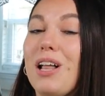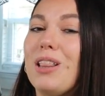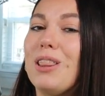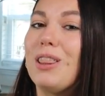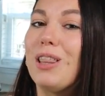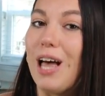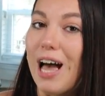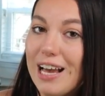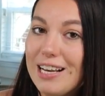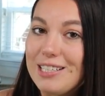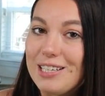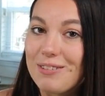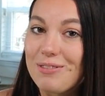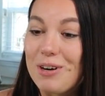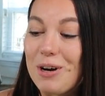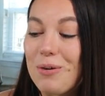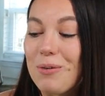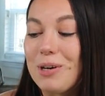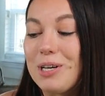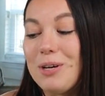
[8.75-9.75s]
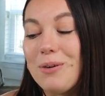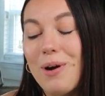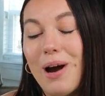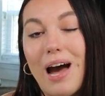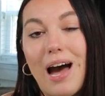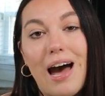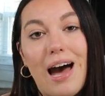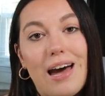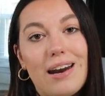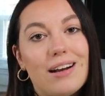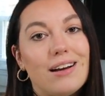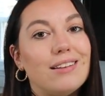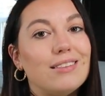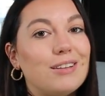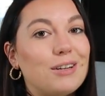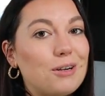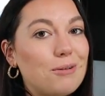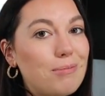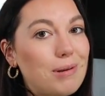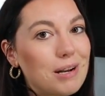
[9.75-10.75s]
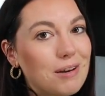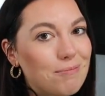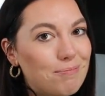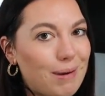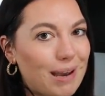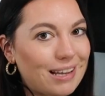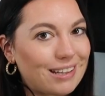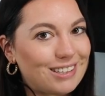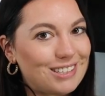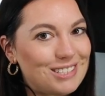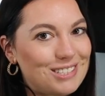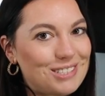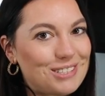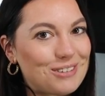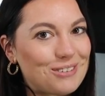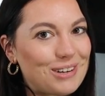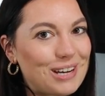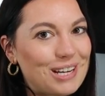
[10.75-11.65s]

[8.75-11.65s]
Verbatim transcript: a lot different when you add a little bit of Baileys to